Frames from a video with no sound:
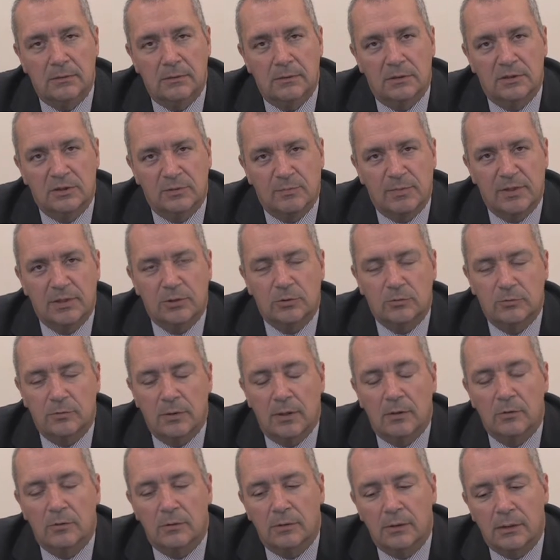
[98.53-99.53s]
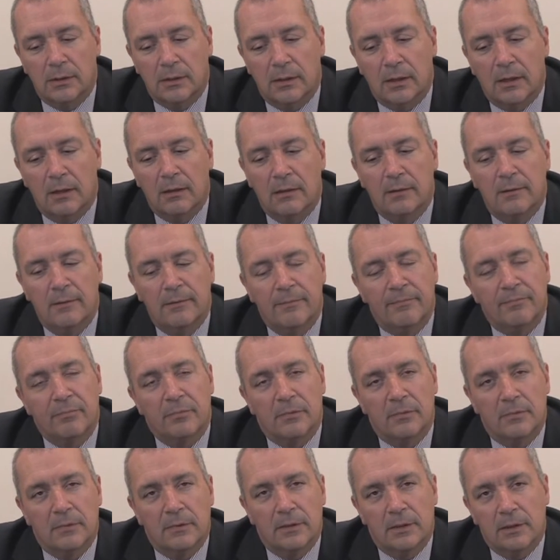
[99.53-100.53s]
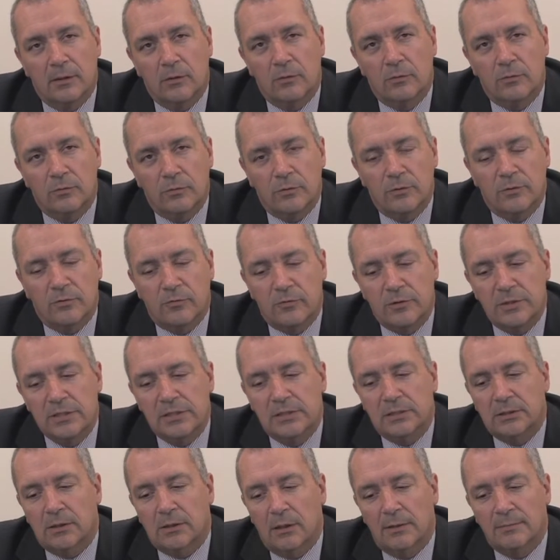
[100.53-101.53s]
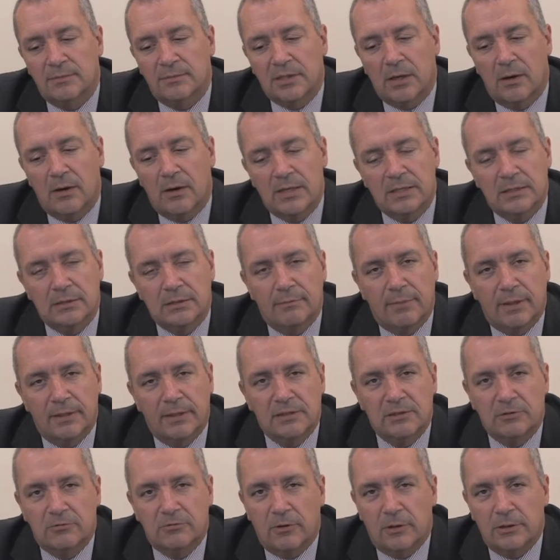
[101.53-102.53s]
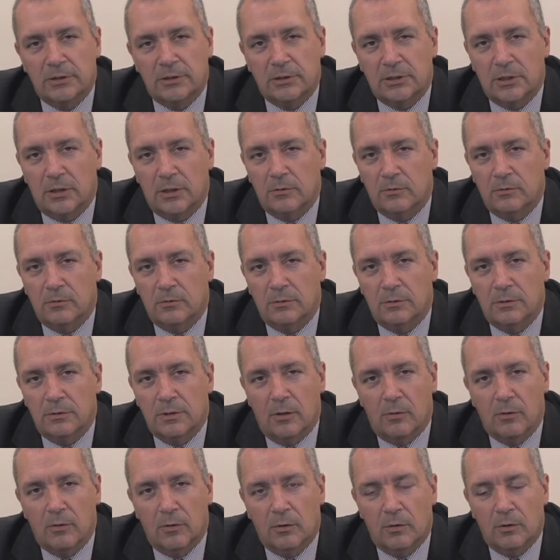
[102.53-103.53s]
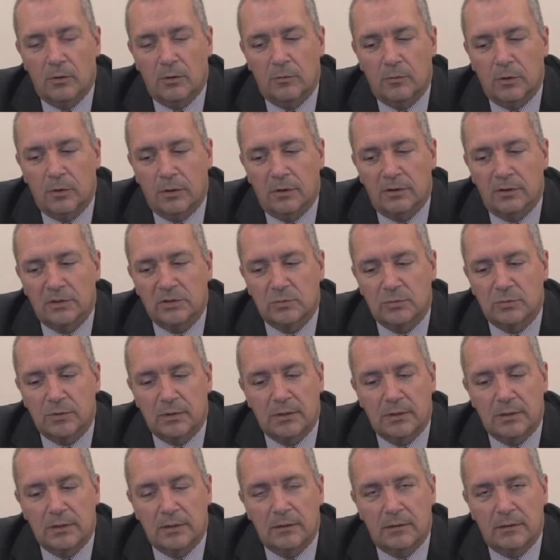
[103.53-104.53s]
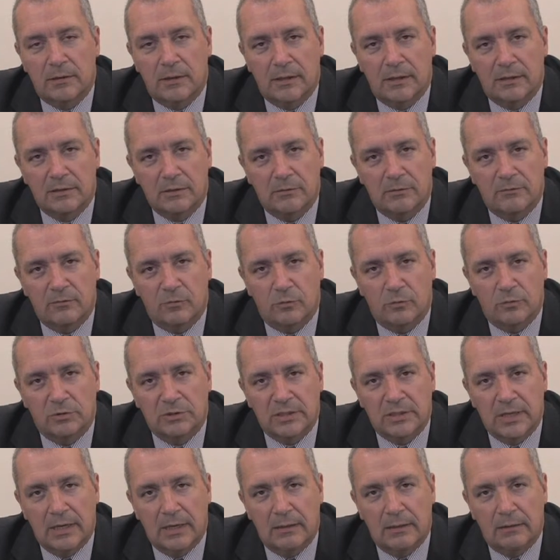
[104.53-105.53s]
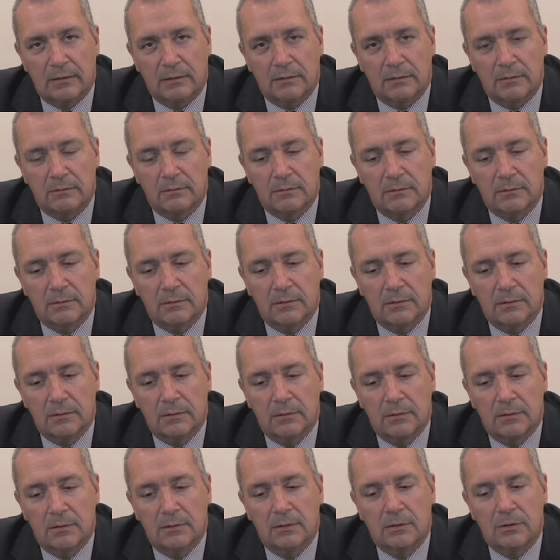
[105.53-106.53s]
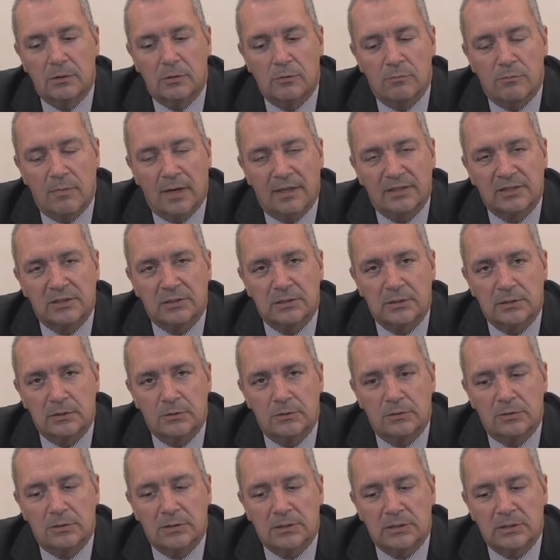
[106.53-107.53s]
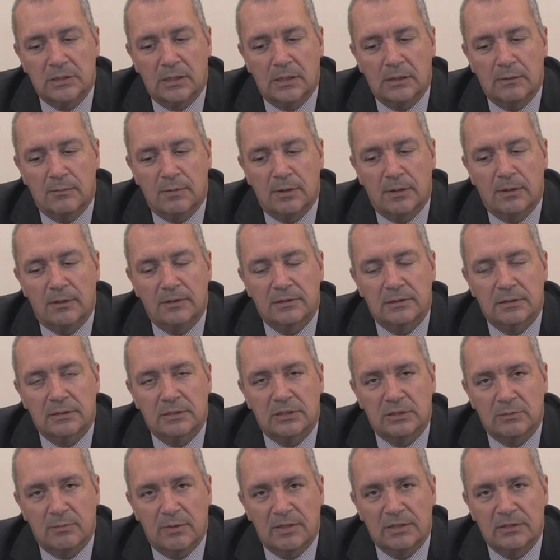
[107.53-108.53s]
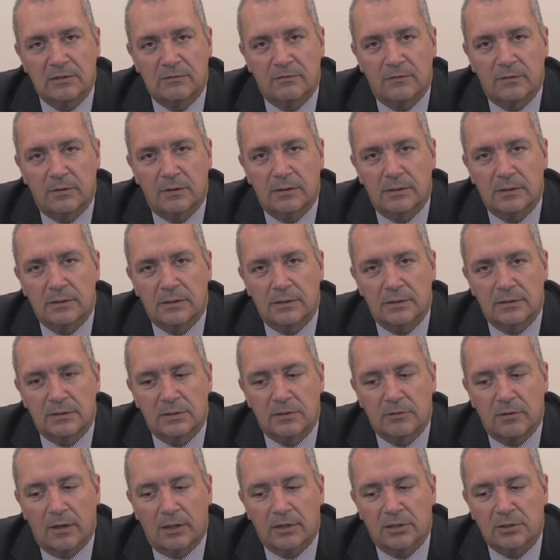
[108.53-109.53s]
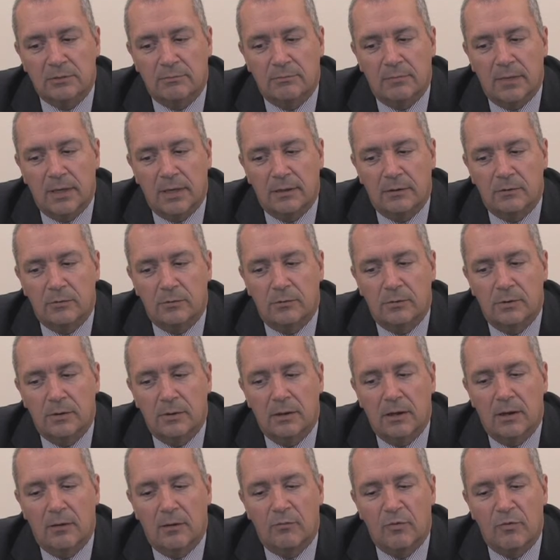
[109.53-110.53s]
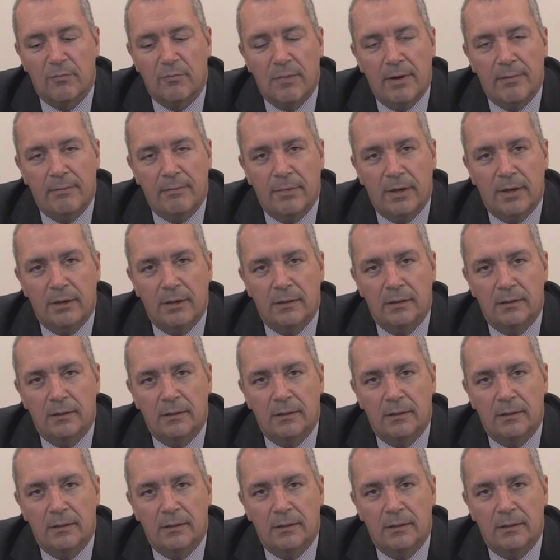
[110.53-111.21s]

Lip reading: A special note here, the old 3 times height to base ratio no longer works with the EN 1004 standard. You must use the stabilisers specified in the instruction manual, and remember,